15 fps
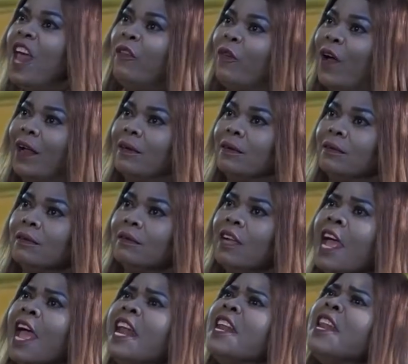Never.
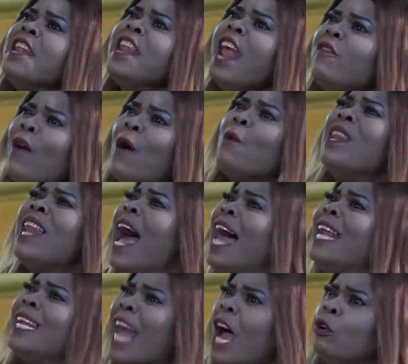Never will I
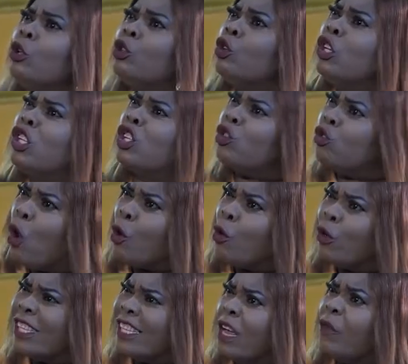allow you to
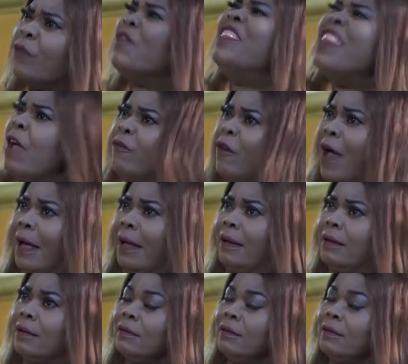destroy yourself. Never.